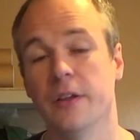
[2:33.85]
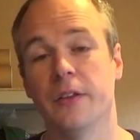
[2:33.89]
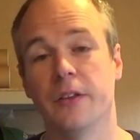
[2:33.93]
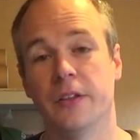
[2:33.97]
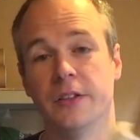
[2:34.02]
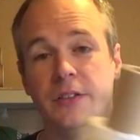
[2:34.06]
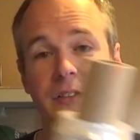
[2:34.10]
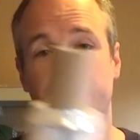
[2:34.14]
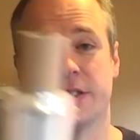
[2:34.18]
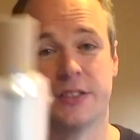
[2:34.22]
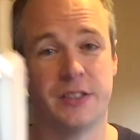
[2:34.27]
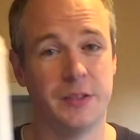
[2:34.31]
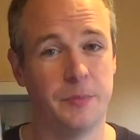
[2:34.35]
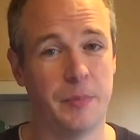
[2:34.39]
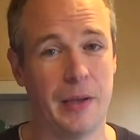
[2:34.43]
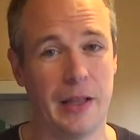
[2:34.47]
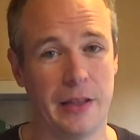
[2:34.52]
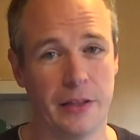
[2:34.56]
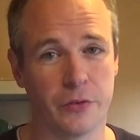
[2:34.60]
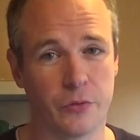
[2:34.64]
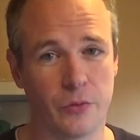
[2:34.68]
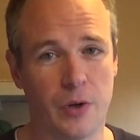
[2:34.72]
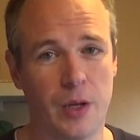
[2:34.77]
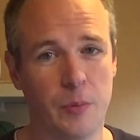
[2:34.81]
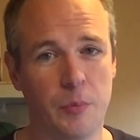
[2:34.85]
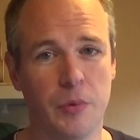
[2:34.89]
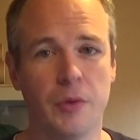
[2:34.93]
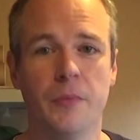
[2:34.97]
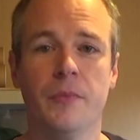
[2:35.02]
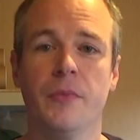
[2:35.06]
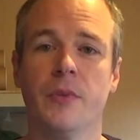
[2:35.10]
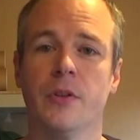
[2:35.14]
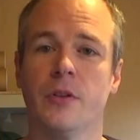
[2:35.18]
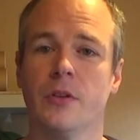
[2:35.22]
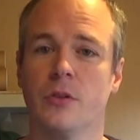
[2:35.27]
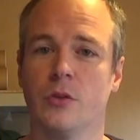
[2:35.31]
This is actually pallet wrap.
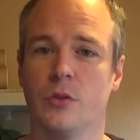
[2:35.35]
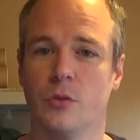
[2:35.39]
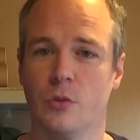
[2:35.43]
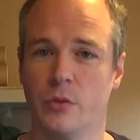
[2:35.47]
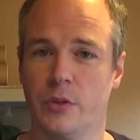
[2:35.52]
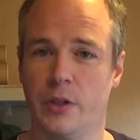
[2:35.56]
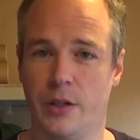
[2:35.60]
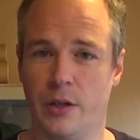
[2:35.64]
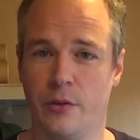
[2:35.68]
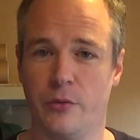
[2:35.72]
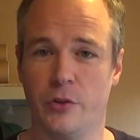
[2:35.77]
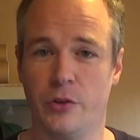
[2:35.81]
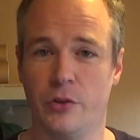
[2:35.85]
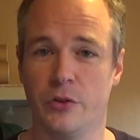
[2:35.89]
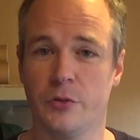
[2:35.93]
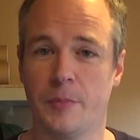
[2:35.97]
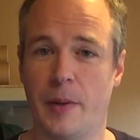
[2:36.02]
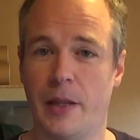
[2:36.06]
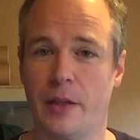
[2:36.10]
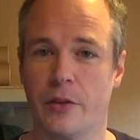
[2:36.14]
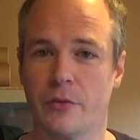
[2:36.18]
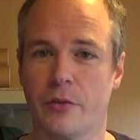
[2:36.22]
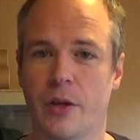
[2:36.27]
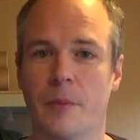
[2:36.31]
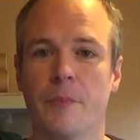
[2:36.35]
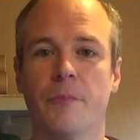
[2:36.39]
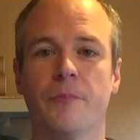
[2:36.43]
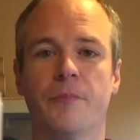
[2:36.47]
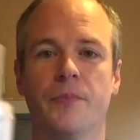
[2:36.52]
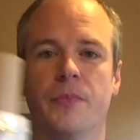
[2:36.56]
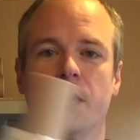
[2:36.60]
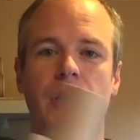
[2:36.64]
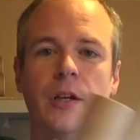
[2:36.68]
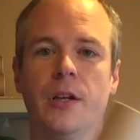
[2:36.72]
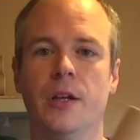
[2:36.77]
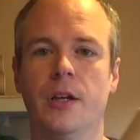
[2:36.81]
Don't never use pallet wrap.
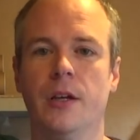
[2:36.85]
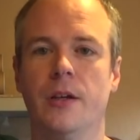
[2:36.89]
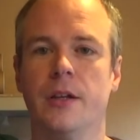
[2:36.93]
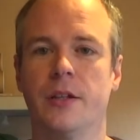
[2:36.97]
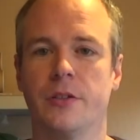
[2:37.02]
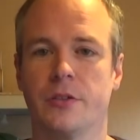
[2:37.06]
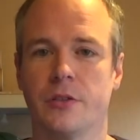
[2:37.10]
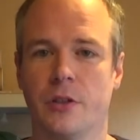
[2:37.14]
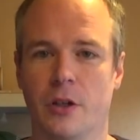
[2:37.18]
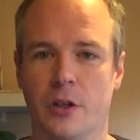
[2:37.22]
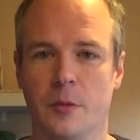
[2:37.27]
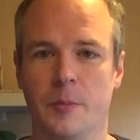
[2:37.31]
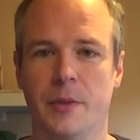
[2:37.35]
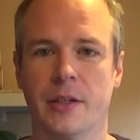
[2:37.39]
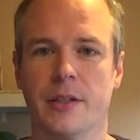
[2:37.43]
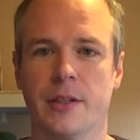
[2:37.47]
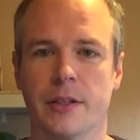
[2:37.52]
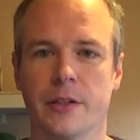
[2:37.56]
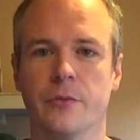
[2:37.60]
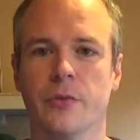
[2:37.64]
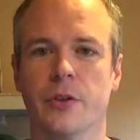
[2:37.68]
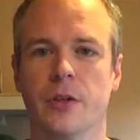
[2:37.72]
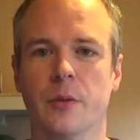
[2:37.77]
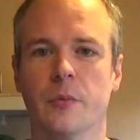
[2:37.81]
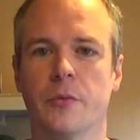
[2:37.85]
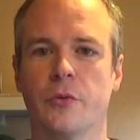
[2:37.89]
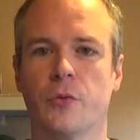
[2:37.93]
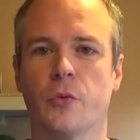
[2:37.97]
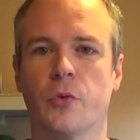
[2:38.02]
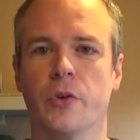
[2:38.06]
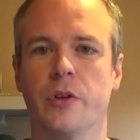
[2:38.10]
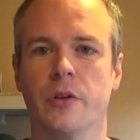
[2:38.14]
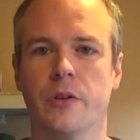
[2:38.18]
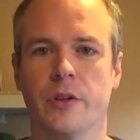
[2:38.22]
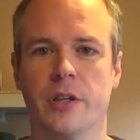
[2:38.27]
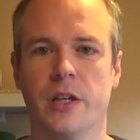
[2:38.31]
Uh, it's got to be cling film
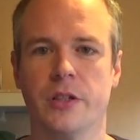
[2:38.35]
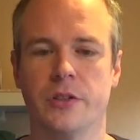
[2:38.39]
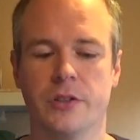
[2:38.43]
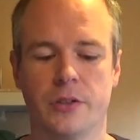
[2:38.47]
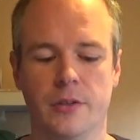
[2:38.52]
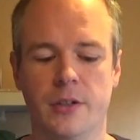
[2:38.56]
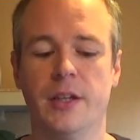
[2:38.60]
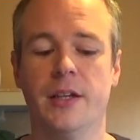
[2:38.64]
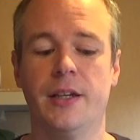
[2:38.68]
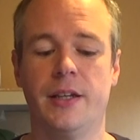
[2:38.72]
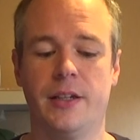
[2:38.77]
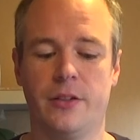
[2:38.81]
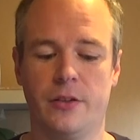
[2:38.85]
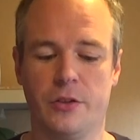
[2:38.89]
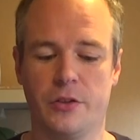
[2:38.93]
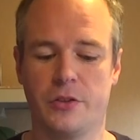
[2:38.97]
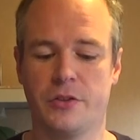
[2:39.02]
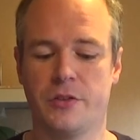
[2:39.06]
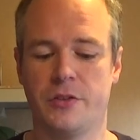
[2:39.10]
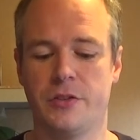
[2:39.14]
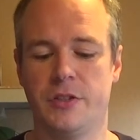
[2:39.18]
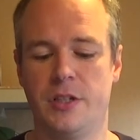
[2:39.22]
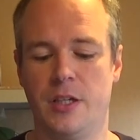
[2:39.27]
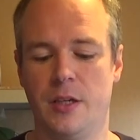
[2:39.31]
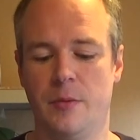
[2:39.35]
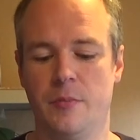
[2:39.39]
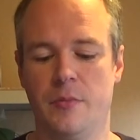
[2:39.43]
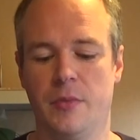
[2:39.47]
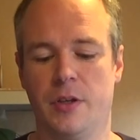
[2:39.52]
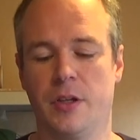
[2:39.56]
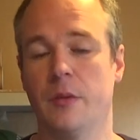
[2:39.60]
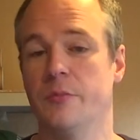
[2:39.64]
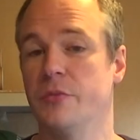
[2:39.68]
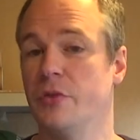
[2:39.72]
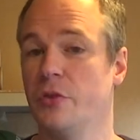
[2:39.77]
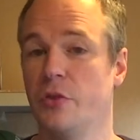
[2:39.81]
for your kitchen. It looks the same,
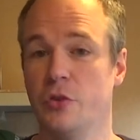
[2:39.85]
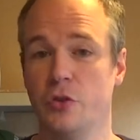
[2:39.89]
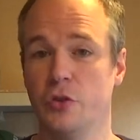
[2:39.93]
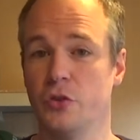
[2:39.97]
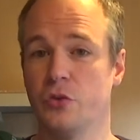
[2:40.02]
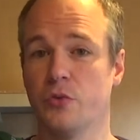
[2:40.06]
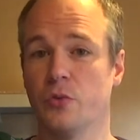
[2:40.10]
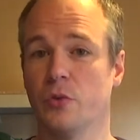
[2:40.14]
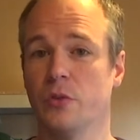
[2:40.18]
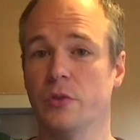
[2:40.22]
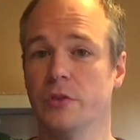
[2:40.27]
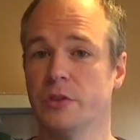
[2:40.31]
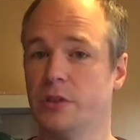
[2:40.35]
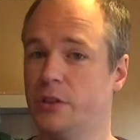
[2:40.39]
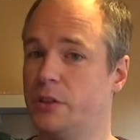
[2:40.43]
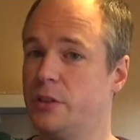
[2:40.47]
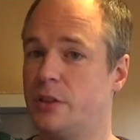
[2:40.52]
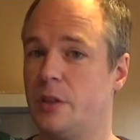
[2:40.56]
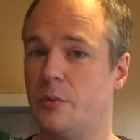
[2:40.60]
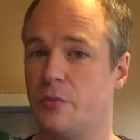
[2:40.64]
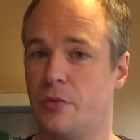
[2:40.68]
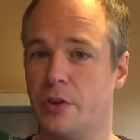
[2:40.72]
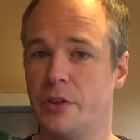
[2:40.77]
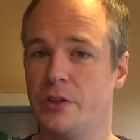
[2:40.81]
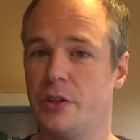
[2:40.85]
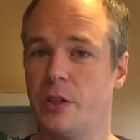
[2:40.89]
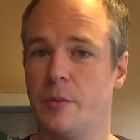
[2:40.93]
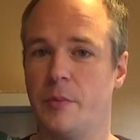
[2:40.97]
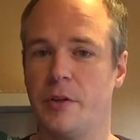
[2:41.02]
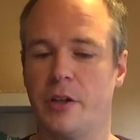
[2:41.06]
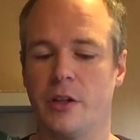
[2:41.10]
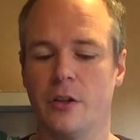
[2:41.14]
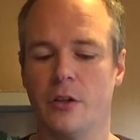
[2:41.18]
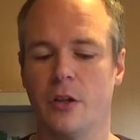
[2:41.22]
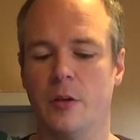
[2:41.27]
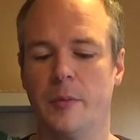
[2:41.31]
it comes in huge rolls and it seems very cheap
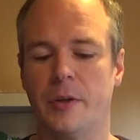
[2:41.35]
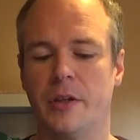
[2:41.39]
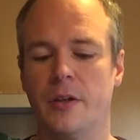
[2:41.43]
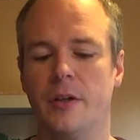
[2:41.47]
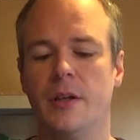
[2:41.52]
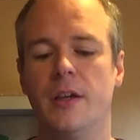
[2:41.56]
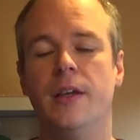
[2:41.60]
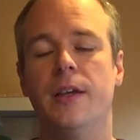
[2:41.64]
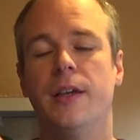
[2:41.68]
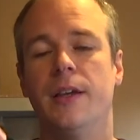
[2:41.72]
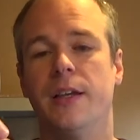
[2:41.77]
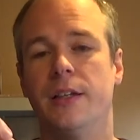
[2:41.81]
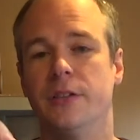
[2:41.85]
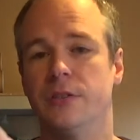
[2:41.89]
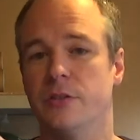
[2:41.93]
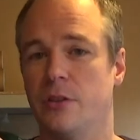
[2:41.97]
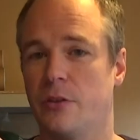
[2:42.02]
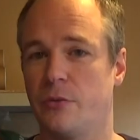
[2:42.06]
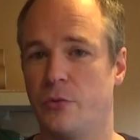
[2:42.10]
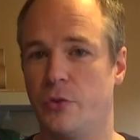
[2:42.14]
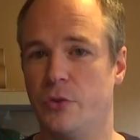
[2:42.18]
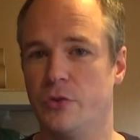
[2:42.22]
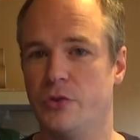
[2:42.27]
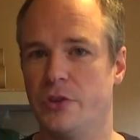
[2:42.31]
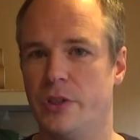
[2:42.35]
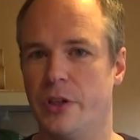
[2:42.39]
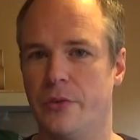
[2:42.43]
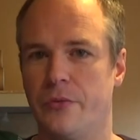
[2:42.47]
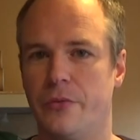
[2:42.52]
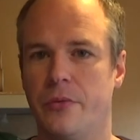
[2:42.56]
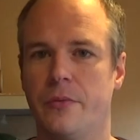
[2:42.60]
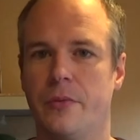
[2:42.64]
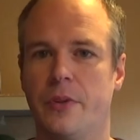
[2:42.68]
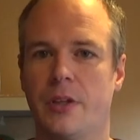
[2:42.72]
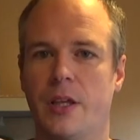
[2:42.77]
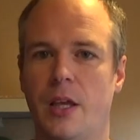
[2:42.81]
and economic. It's not food
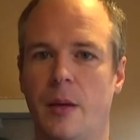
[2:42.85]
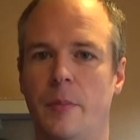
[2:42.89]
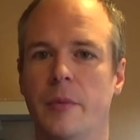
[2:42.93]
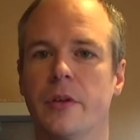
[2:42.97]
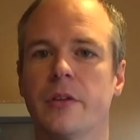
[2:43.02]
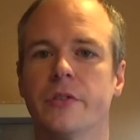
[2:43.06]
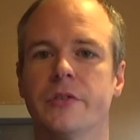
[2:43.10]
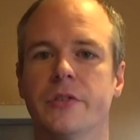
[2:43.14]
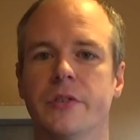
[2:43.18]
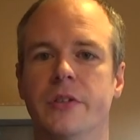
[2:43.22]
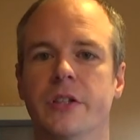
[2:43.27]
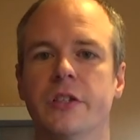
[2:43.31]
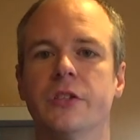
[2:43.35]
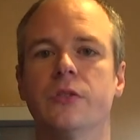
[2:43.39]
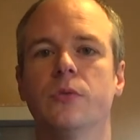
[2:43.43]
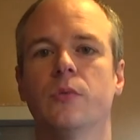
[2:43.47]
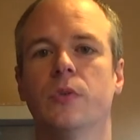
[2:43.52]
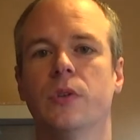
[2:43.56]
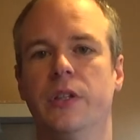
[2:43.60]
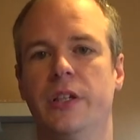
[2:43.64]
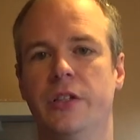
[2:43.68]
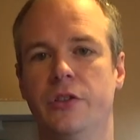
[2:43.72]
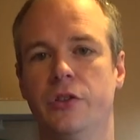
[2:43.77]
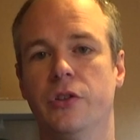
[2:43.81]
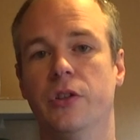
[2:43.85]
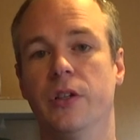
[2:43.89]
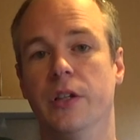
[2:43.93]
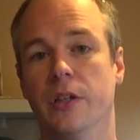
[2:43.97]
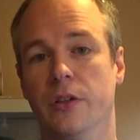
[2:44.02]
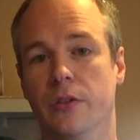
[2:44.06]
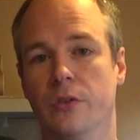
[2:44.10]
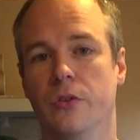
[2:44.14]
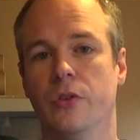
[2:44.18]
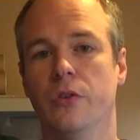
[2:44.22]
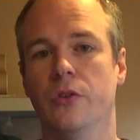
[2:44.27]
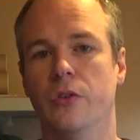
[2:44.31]
safe. The chemicals in this will leach
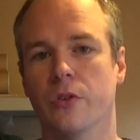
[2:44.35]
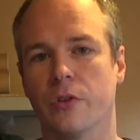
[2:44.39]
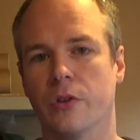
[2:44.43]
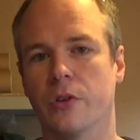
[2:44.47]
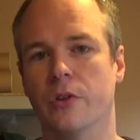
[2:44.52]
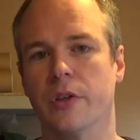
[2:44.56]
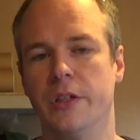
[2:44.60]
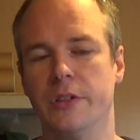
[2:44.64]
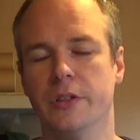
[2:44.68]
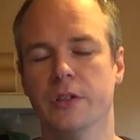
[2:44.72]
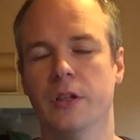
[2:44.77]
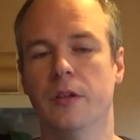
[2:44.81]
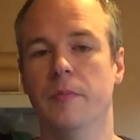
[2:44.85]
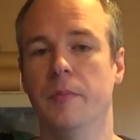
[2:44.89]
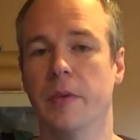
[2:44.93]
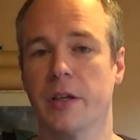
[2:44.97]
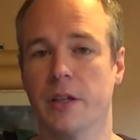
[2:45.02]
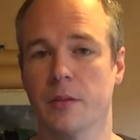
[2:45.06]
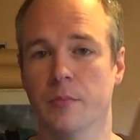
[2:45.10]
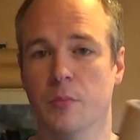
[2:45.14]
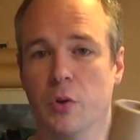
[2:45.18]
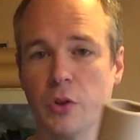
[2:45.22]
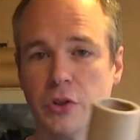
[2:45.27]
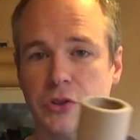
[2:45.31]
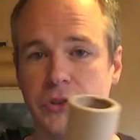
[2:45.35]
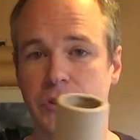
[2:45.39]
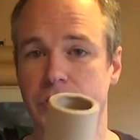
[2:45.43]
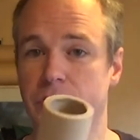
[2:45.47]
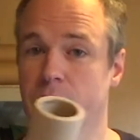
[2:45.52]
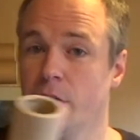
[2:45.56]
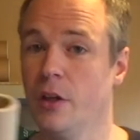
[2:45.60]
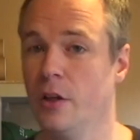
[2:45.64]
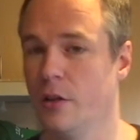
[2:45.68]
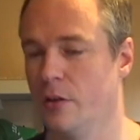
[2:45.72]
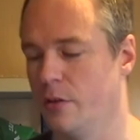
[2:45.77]
into your cookies and make them poisonous.